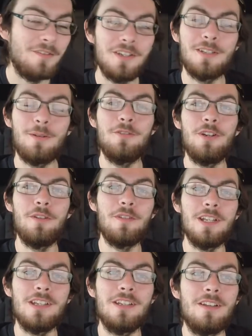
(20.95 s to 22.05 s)
First time I've driven
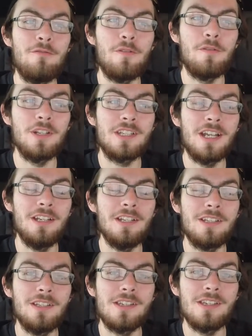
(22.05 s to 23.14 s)
it, I've driven a
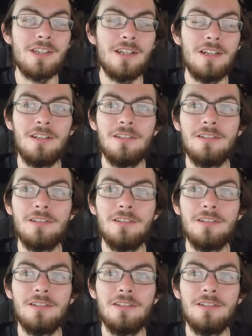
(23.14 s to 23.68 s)
Scania since uh,